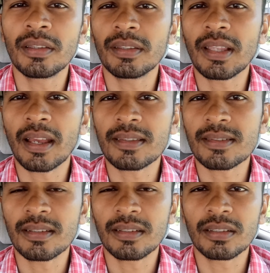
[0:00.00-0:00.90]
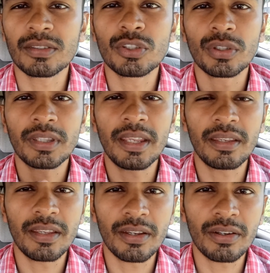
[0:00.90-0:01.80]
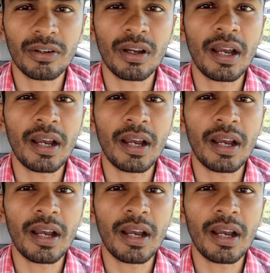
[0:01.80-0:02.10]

that to take care